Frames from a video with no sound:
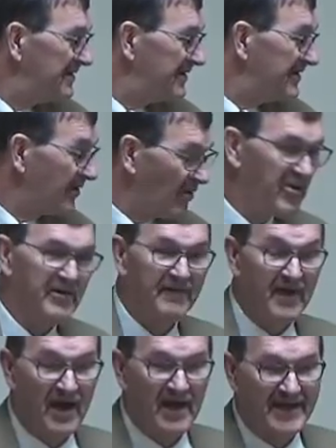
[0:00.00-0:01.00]
The Word of
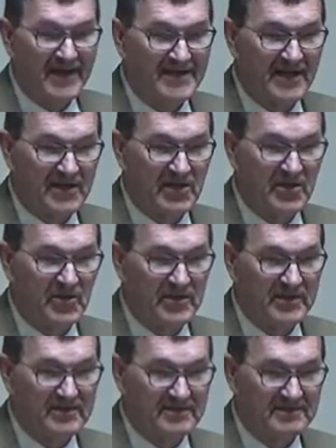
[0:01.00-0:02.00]
God, that's how you do
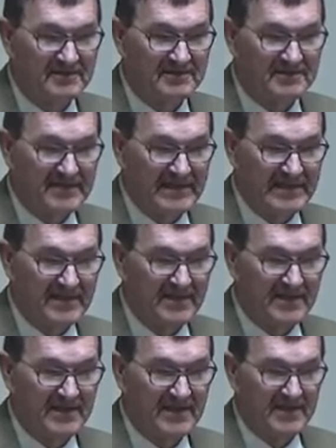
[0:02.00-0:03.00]

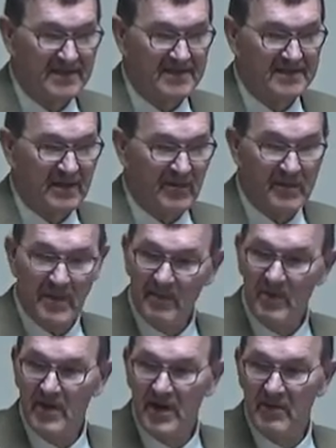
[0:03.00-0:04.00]
it. I remember
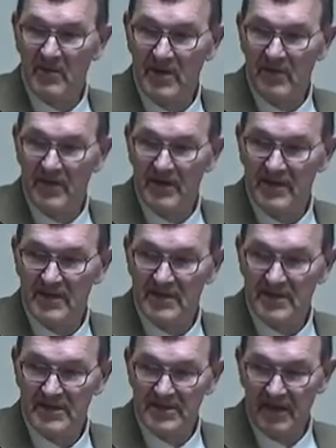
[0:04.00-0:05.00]
when I went over to
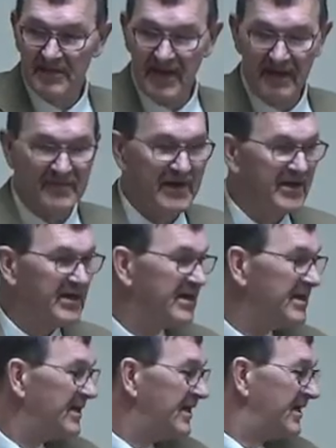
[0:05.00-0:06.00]
South Africa
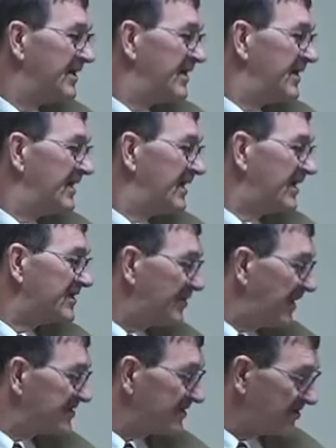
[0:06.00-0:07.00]
and
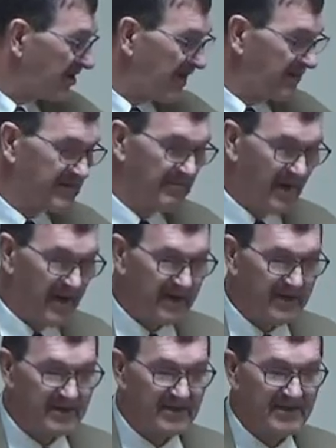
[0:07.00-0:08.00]
spent some time with Mike
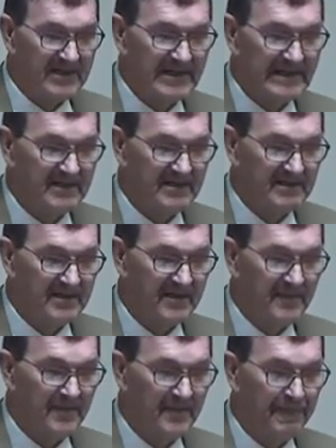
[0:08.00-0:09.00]
and
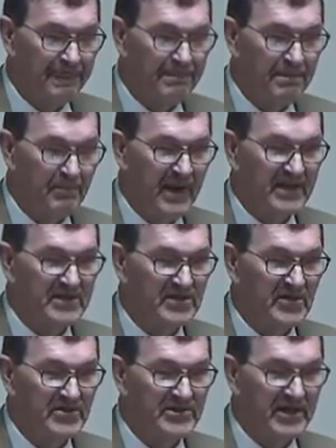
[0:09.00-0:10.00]
met
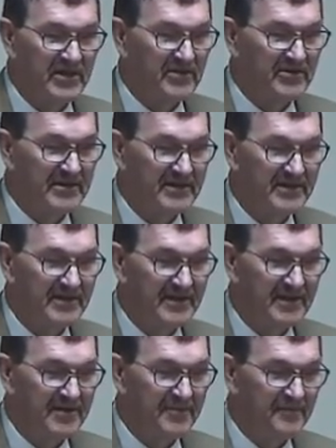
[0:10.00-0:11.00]
Sergio.
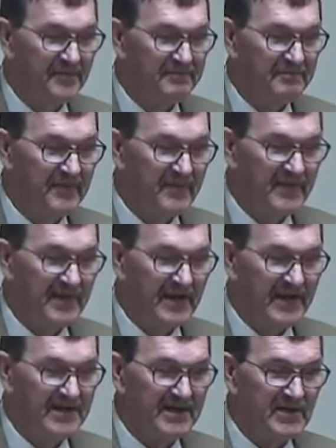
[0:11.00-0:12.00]

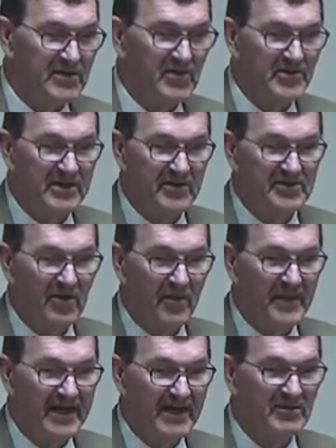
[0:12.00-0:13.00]
And Sergio told
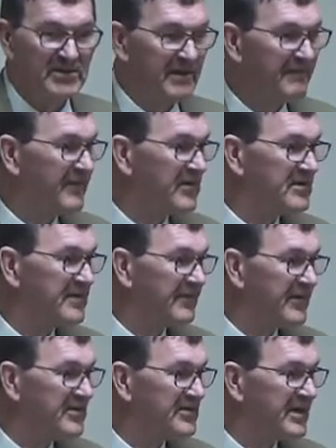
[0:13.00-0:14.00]
me he was the first
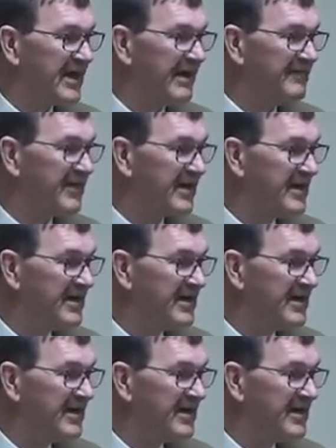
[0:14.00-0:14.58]
fruits in Africa.